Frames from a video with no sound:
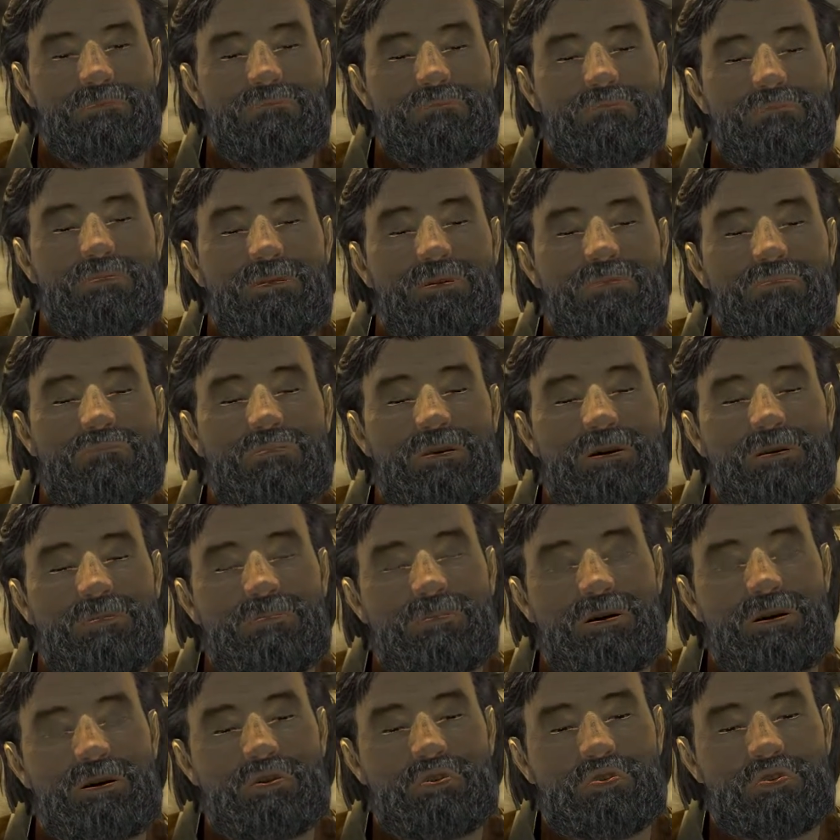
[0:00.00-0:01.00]
but at my
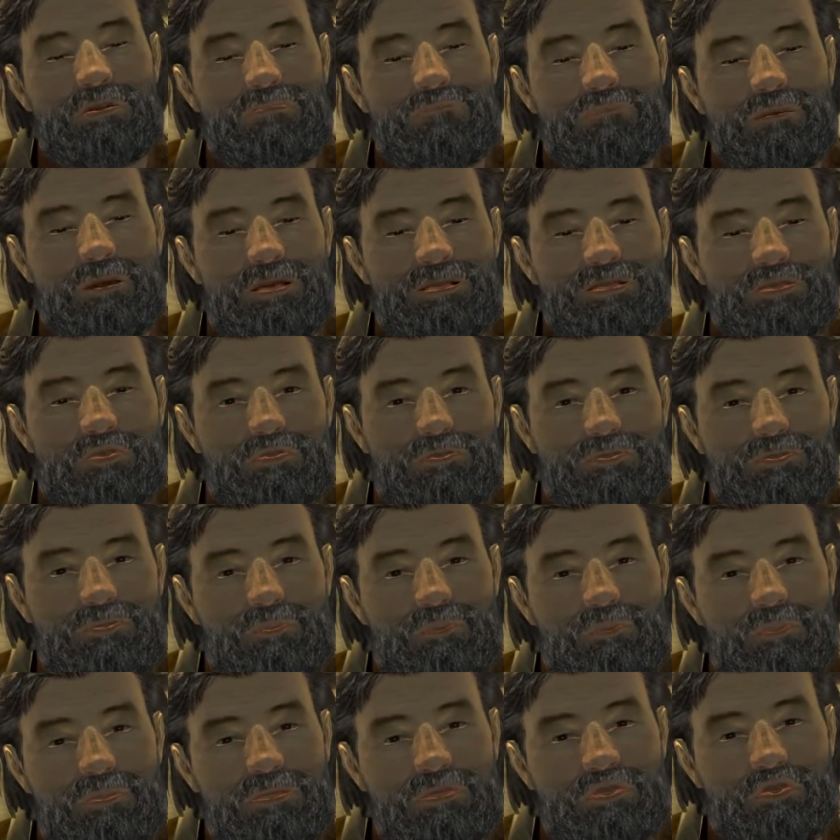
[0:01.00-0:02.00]
age, I'm not sure
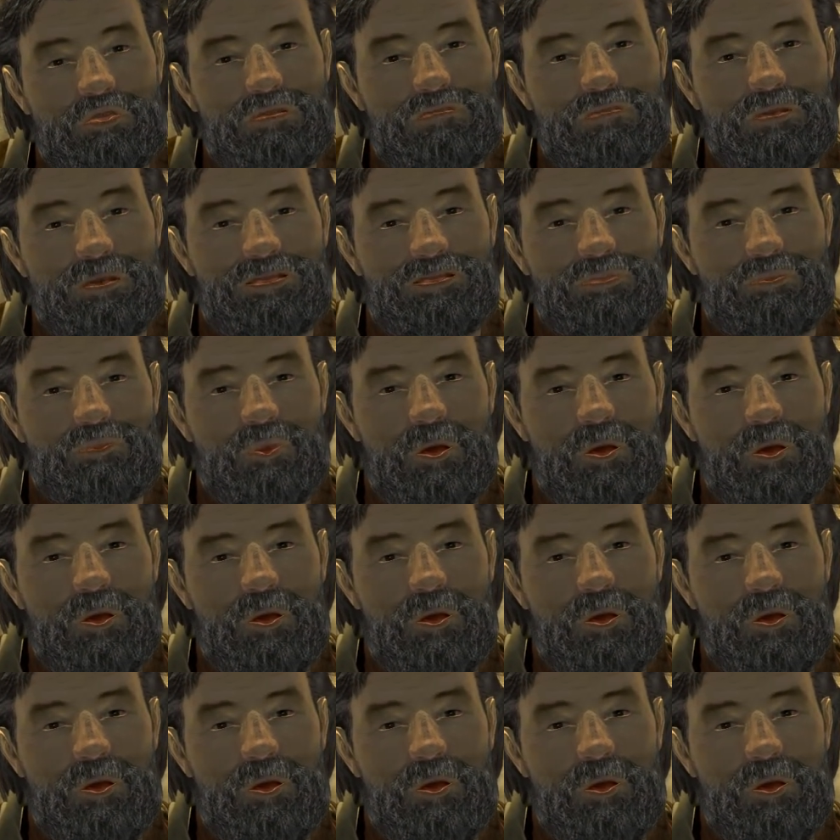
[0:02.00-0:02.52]
which of us